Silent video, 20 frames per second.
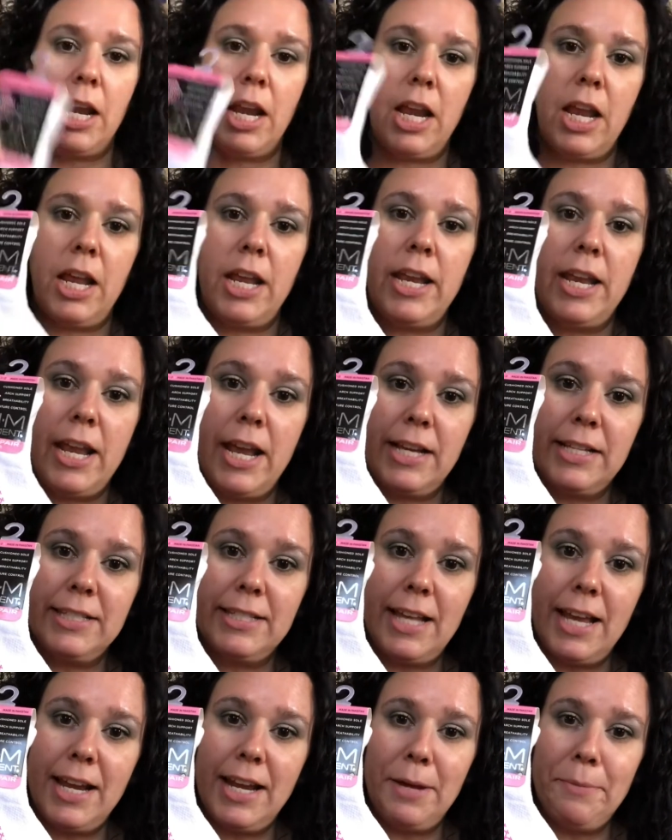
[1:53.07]
next
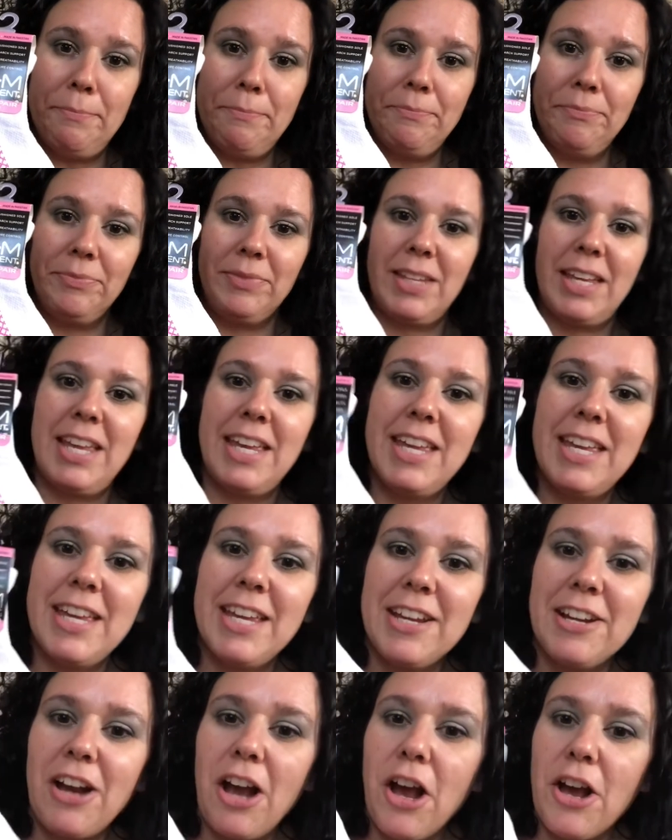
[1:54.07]
item
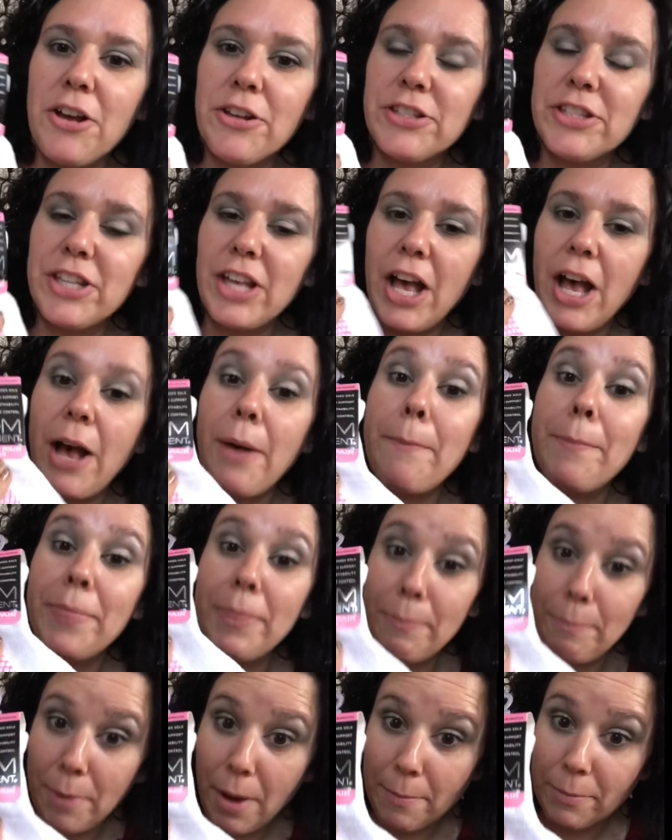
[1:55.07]
is uh,
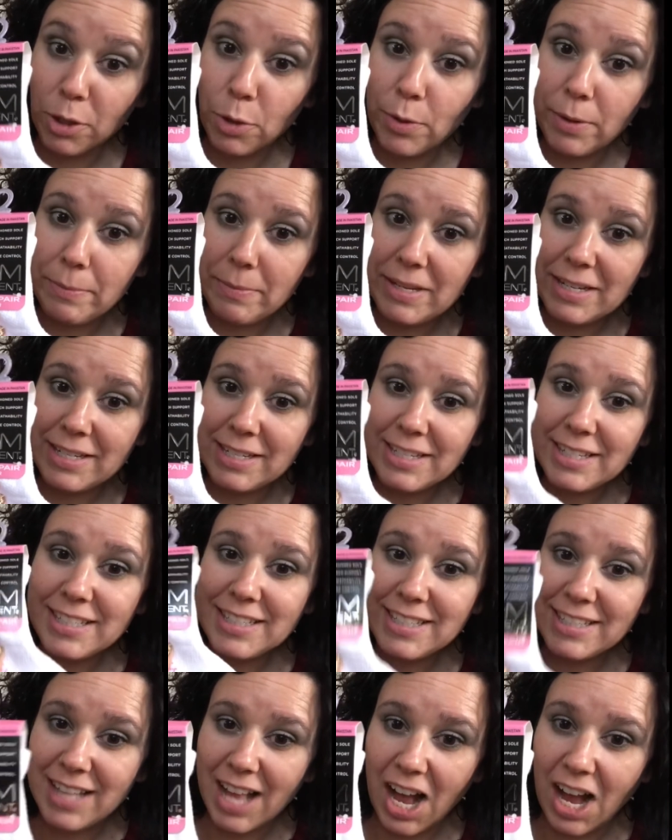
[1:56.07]
bum equipment
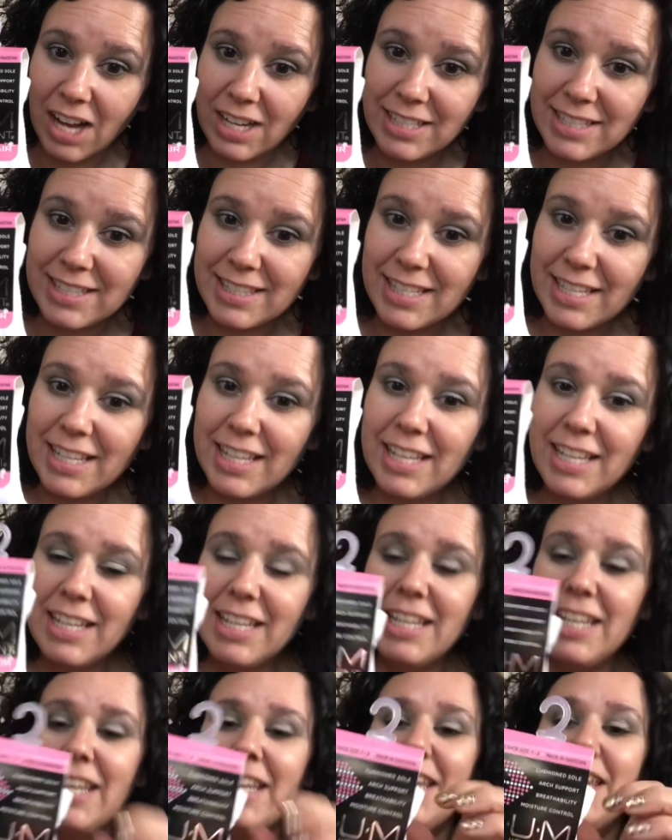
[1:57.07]
socks
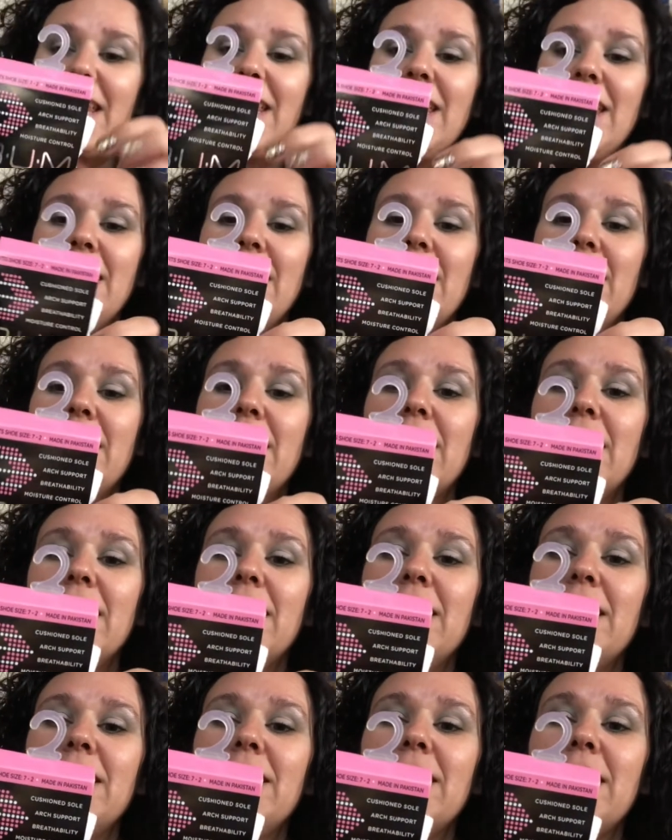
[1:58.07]

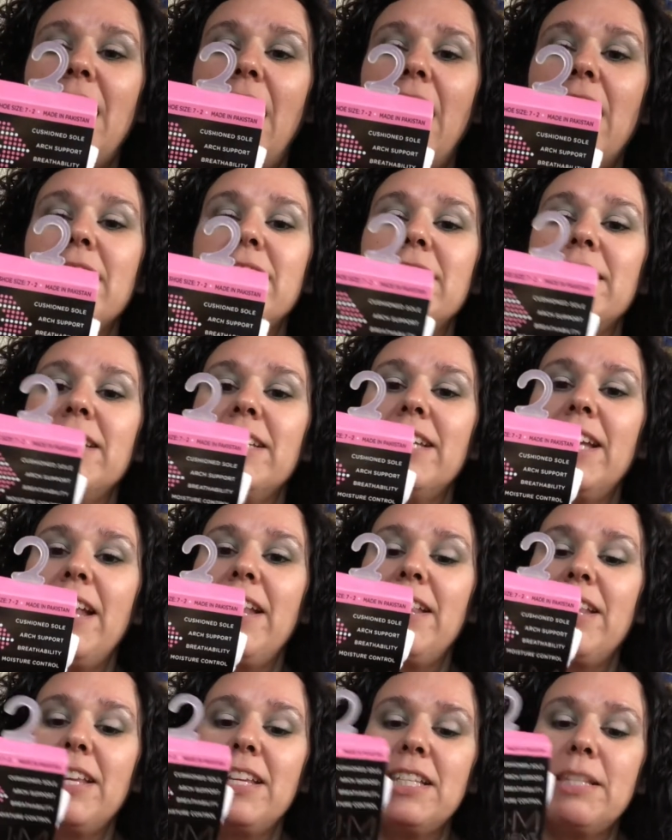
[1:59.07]
and I did get
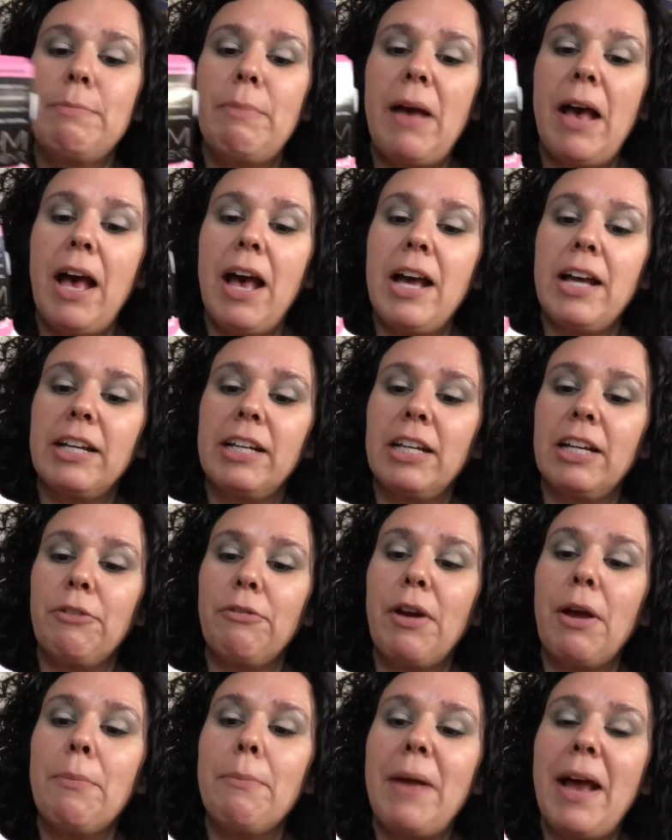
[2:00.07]
these back
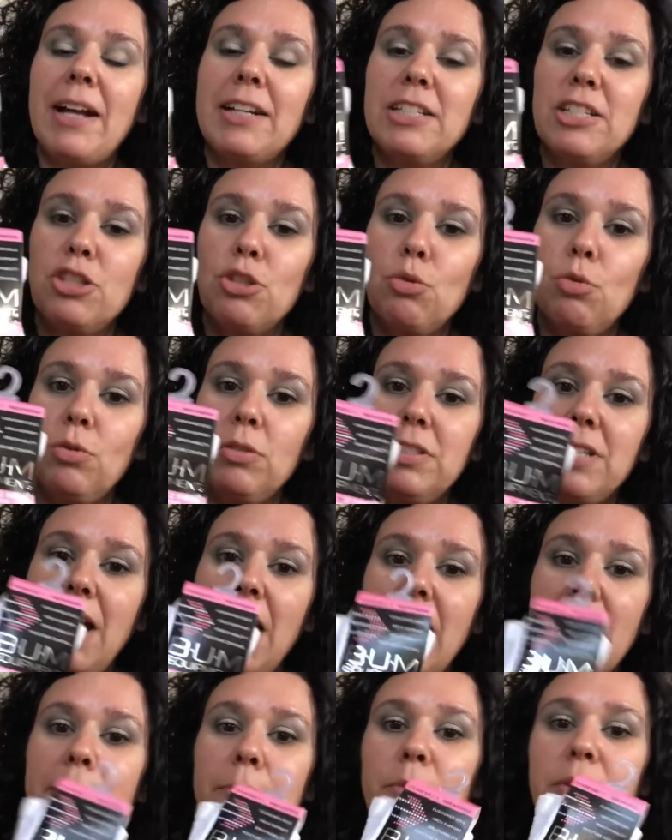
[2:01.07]
around back to school
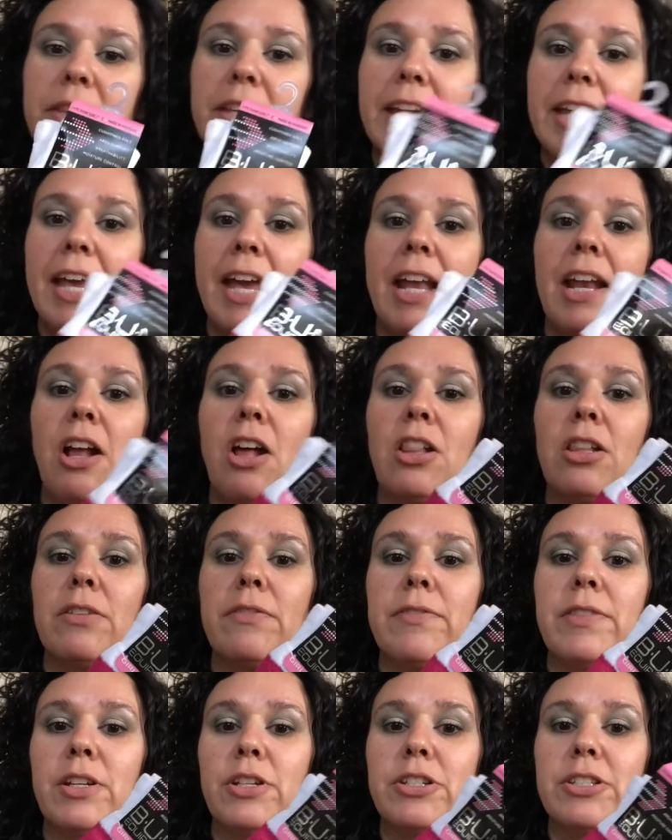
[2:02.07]
time when they had all
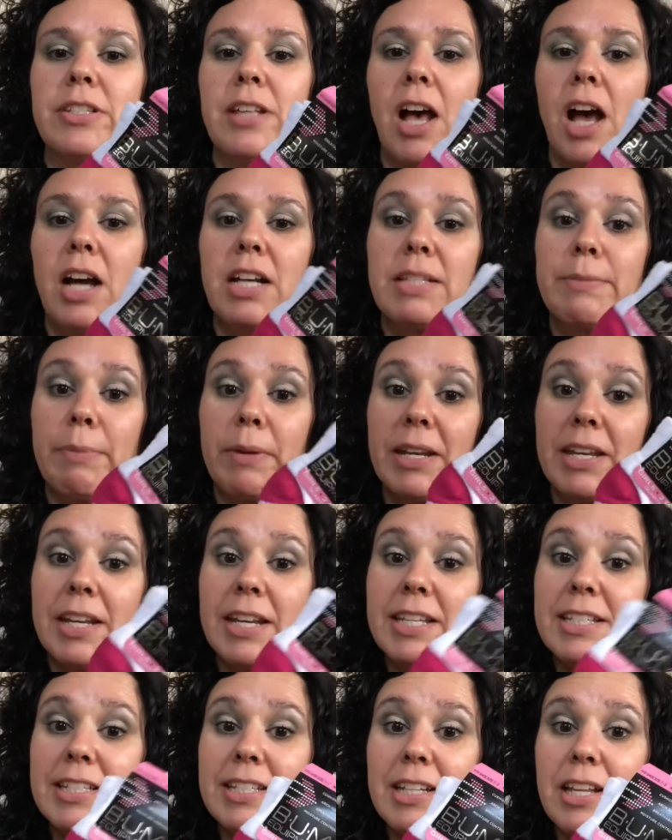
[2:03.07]
their socks, but it
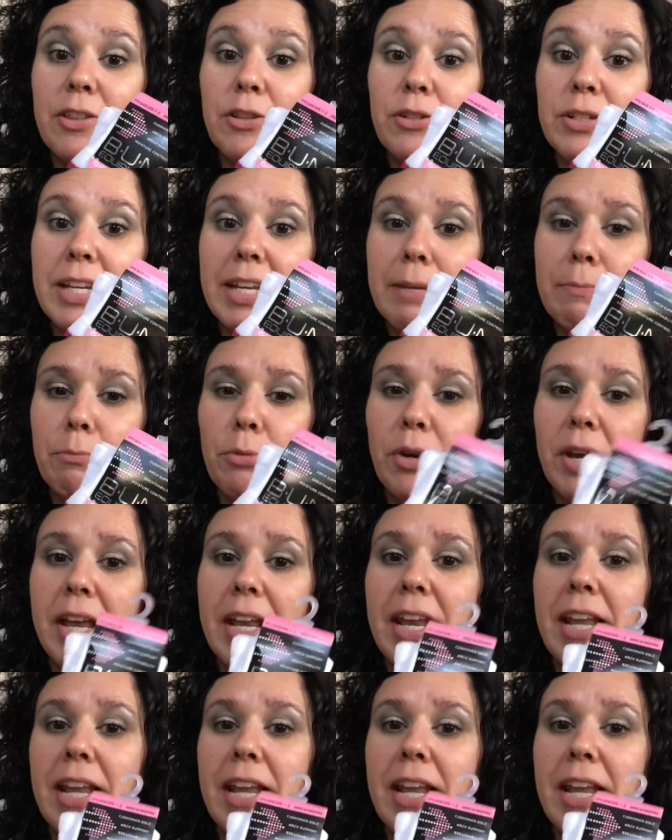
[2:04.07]
is another name brand.